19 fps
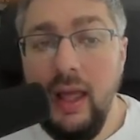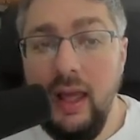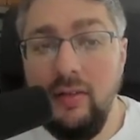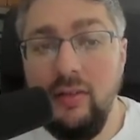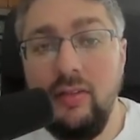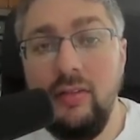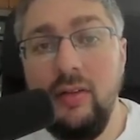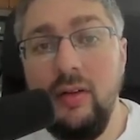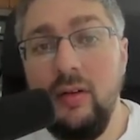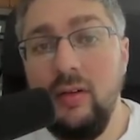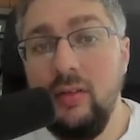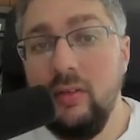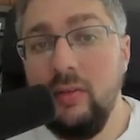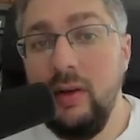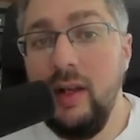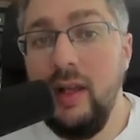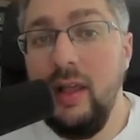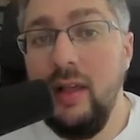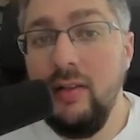as you see on our
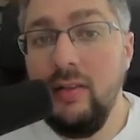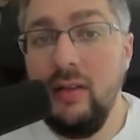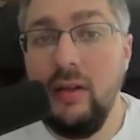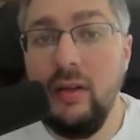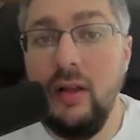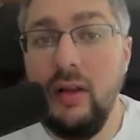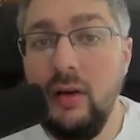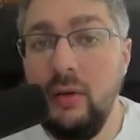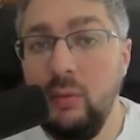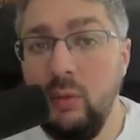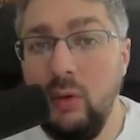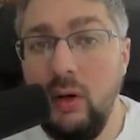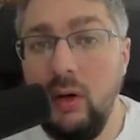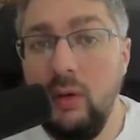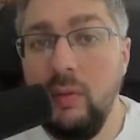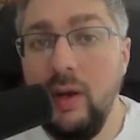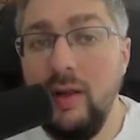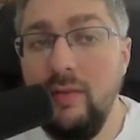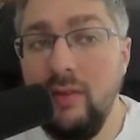screen, is the London Royal
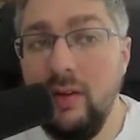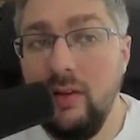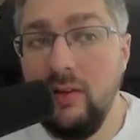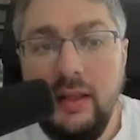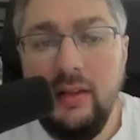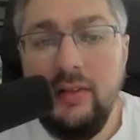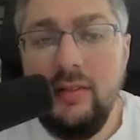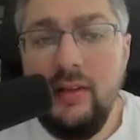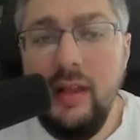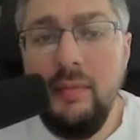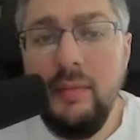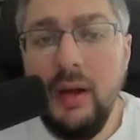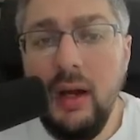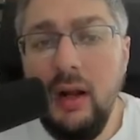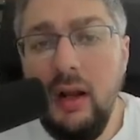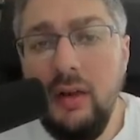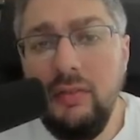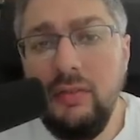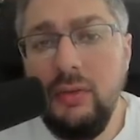Ravens. This team got
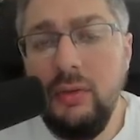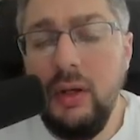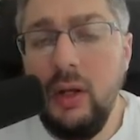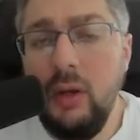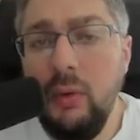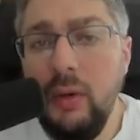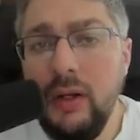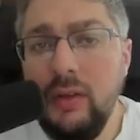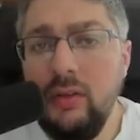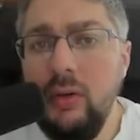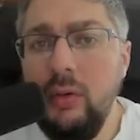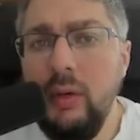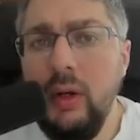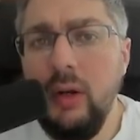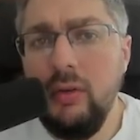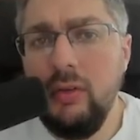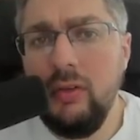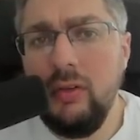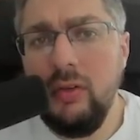off to a quick
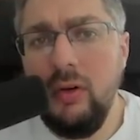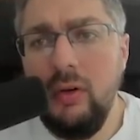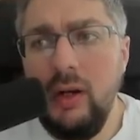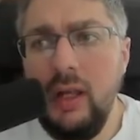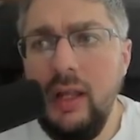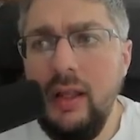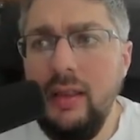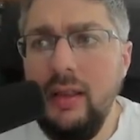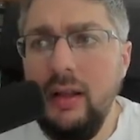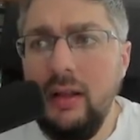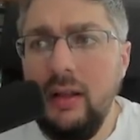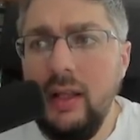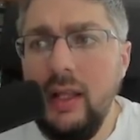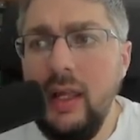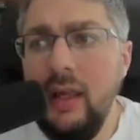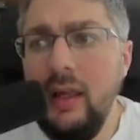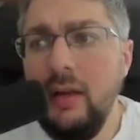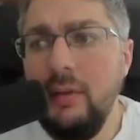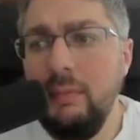2-0 start in the
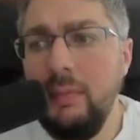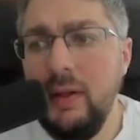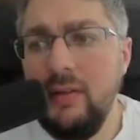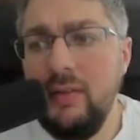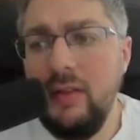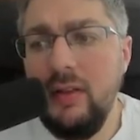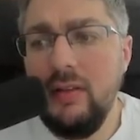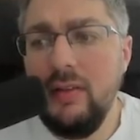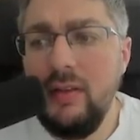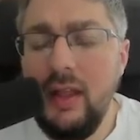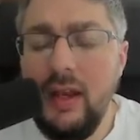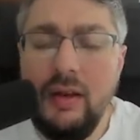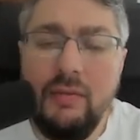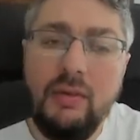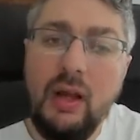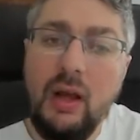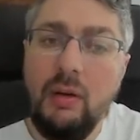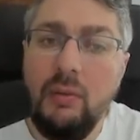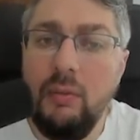league, but since then have
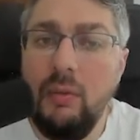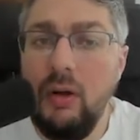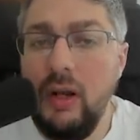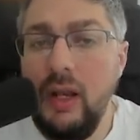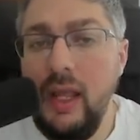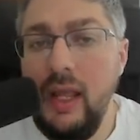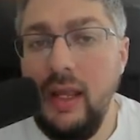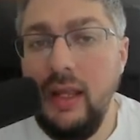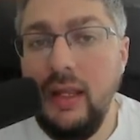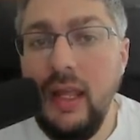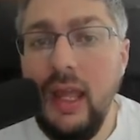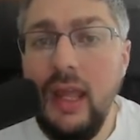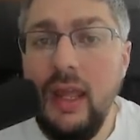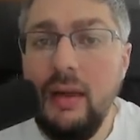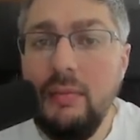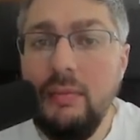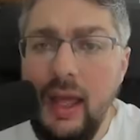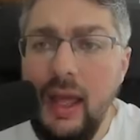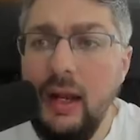not won a
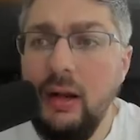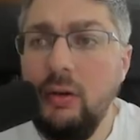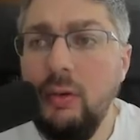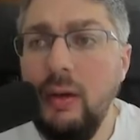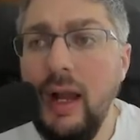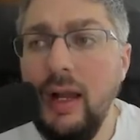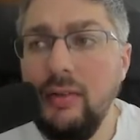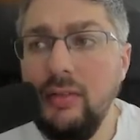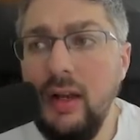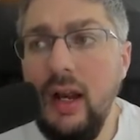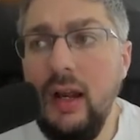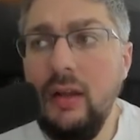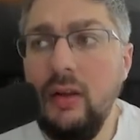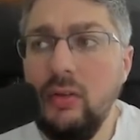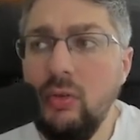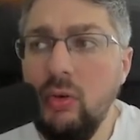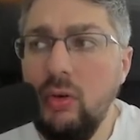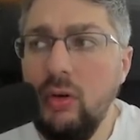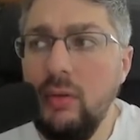game and crashed out of the
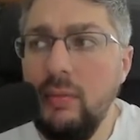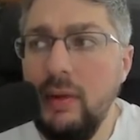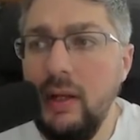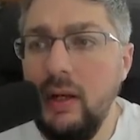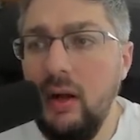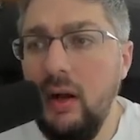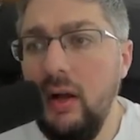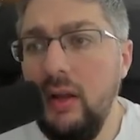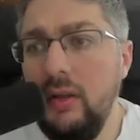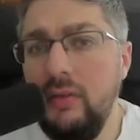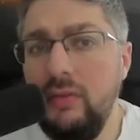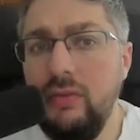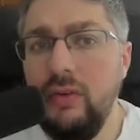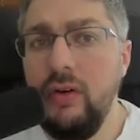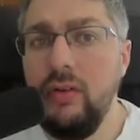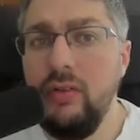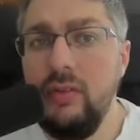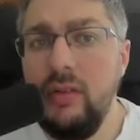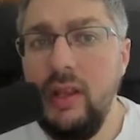tournament on the
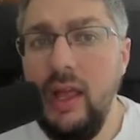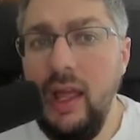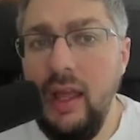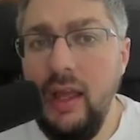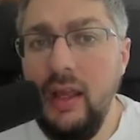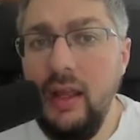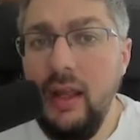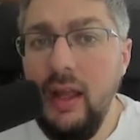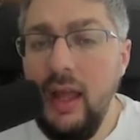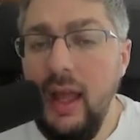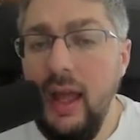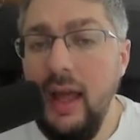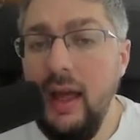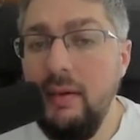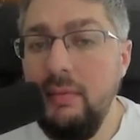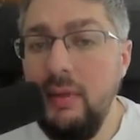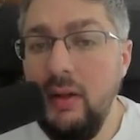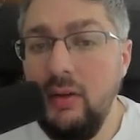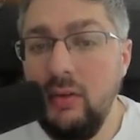first day
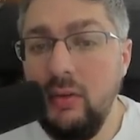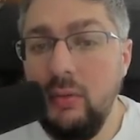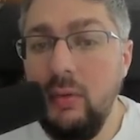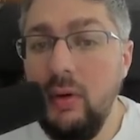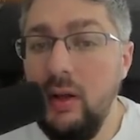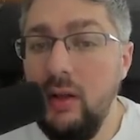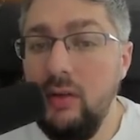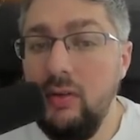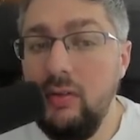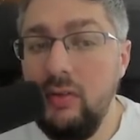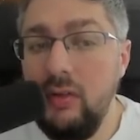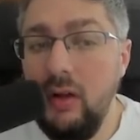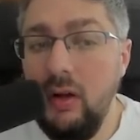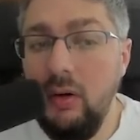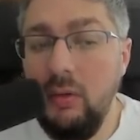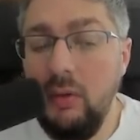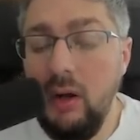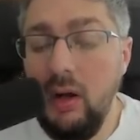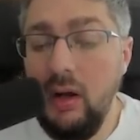at Major 1.
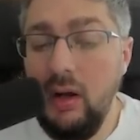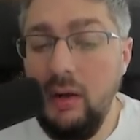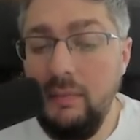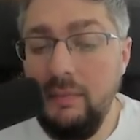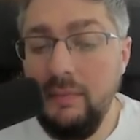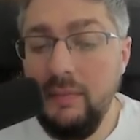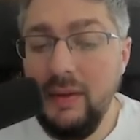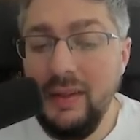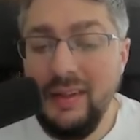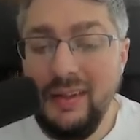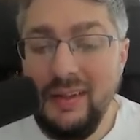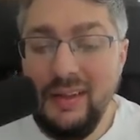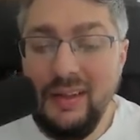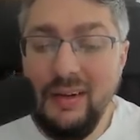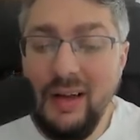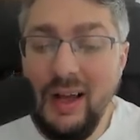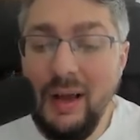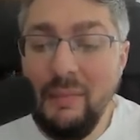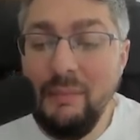So,
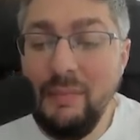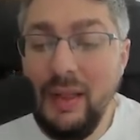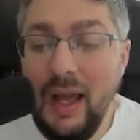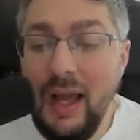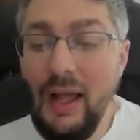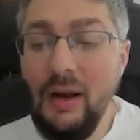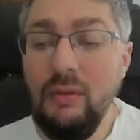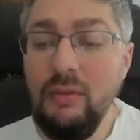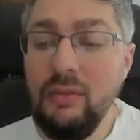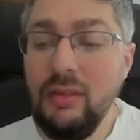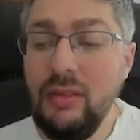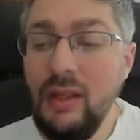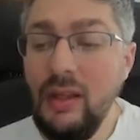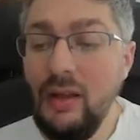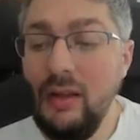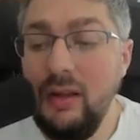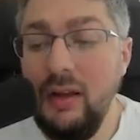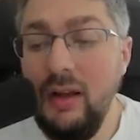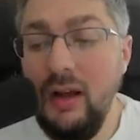I don't
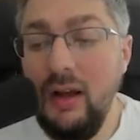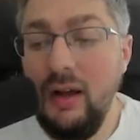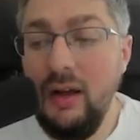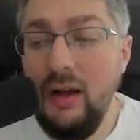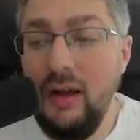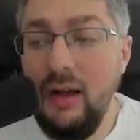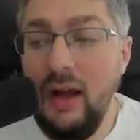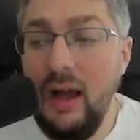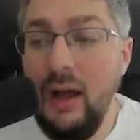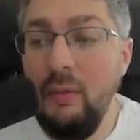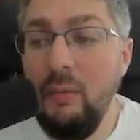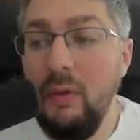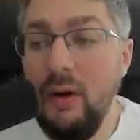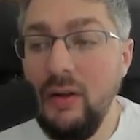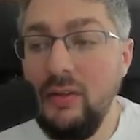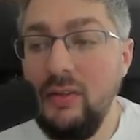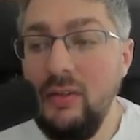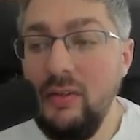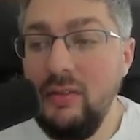think I
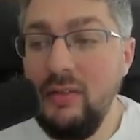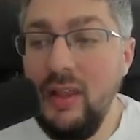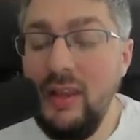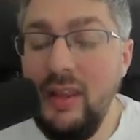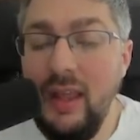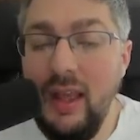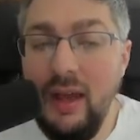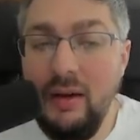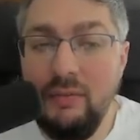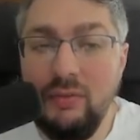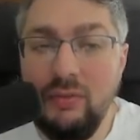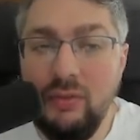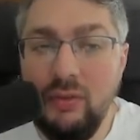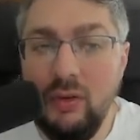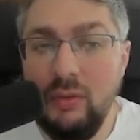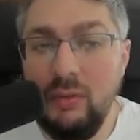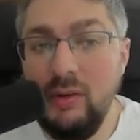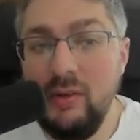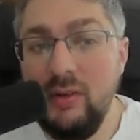want to say the
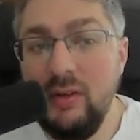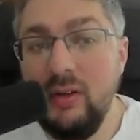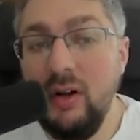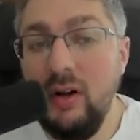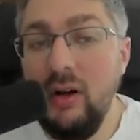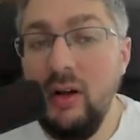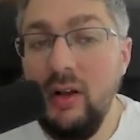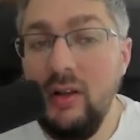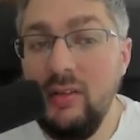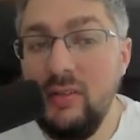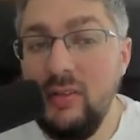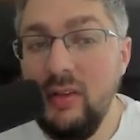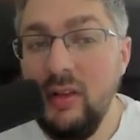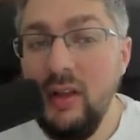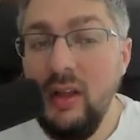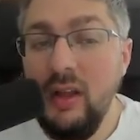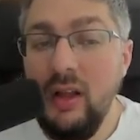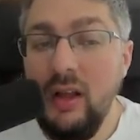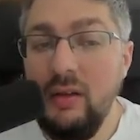M4 was the cause
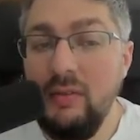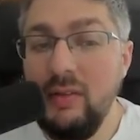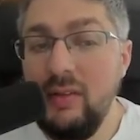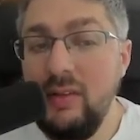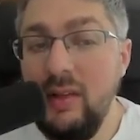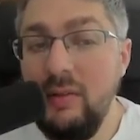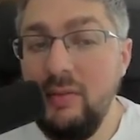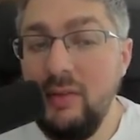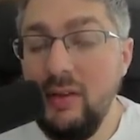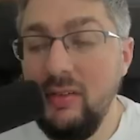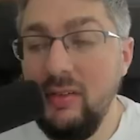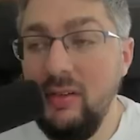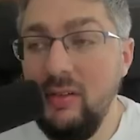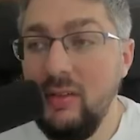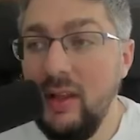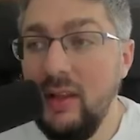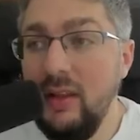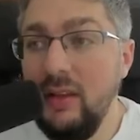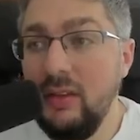of this team's issues.
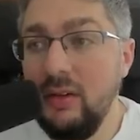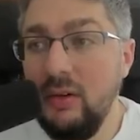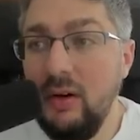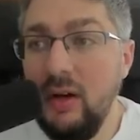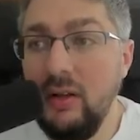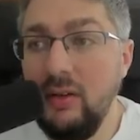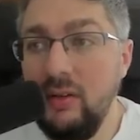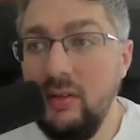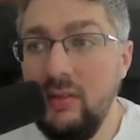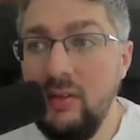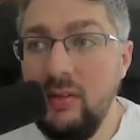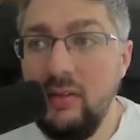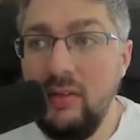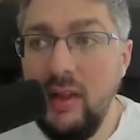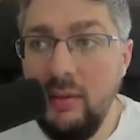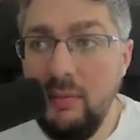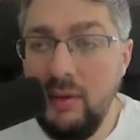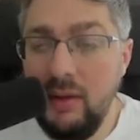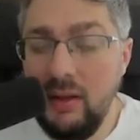I think there are other
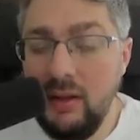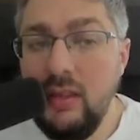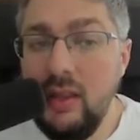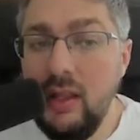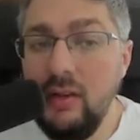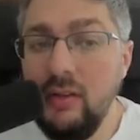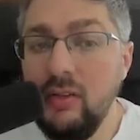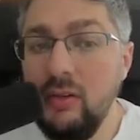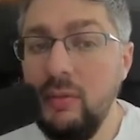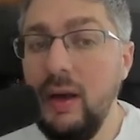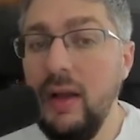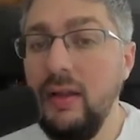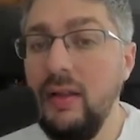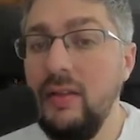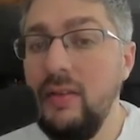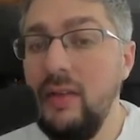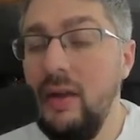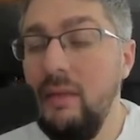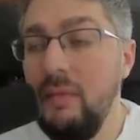systemic things around the
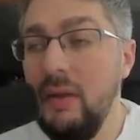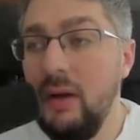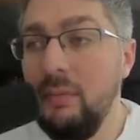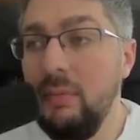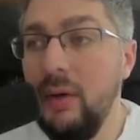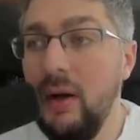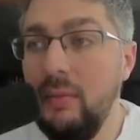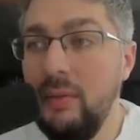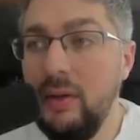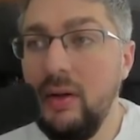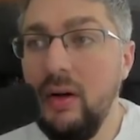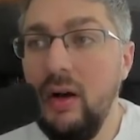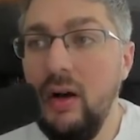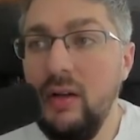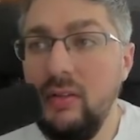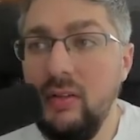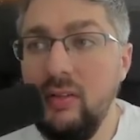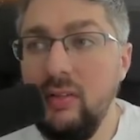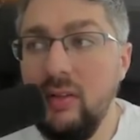team that are probably
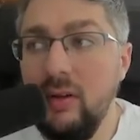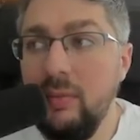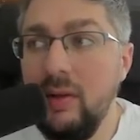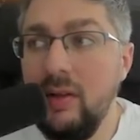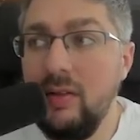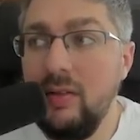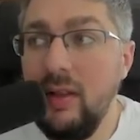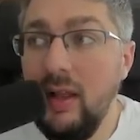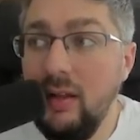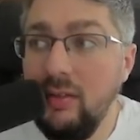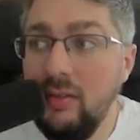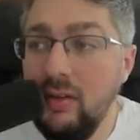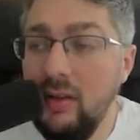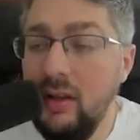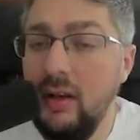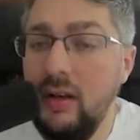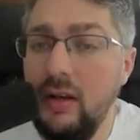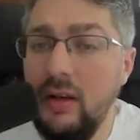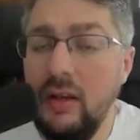causing some of this
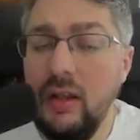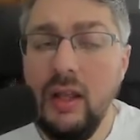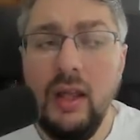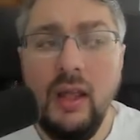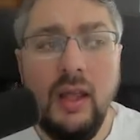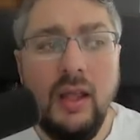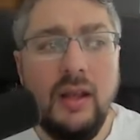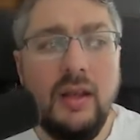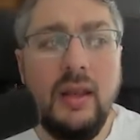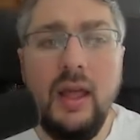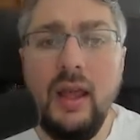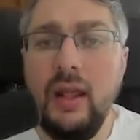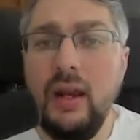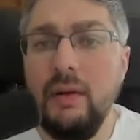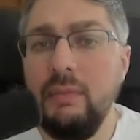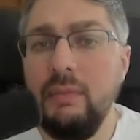tension and negative